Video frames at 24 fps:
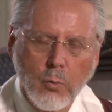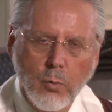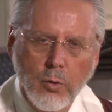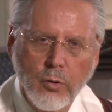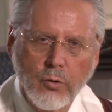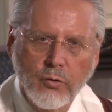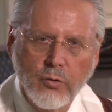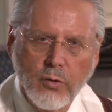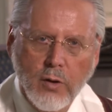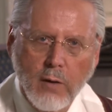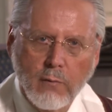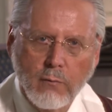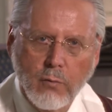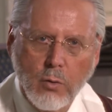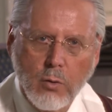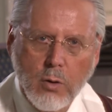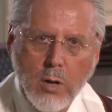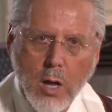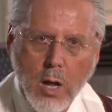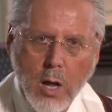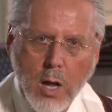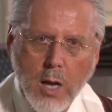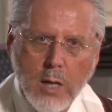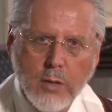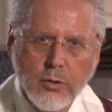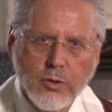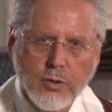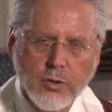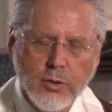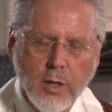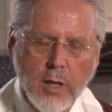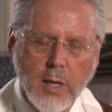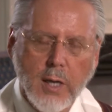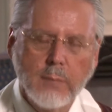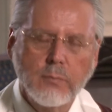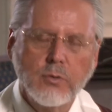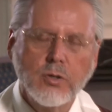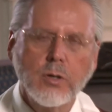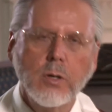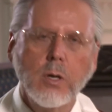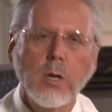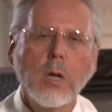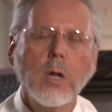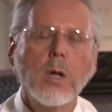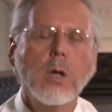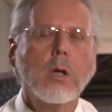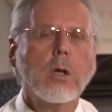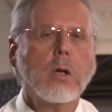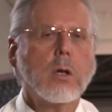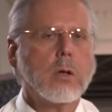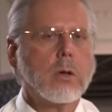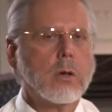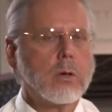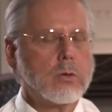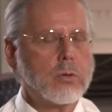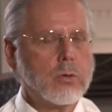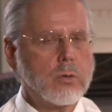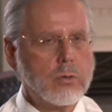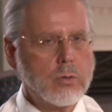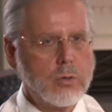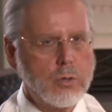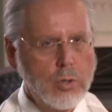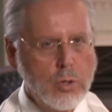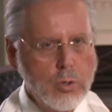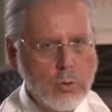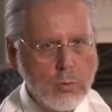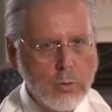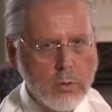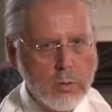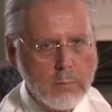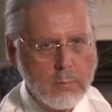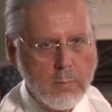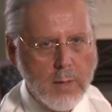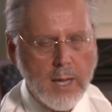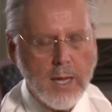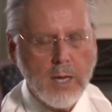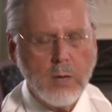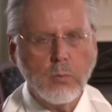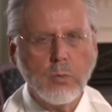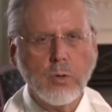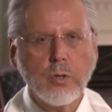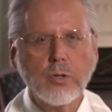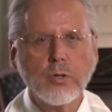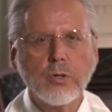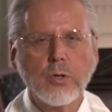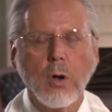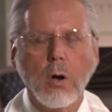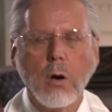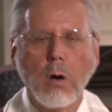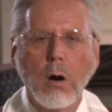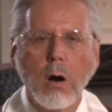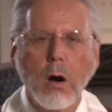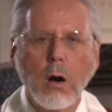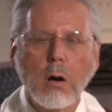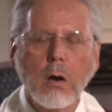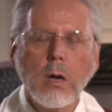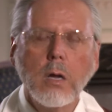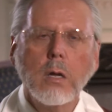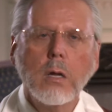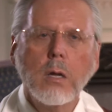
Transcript: with several concepts. Two of the main ones are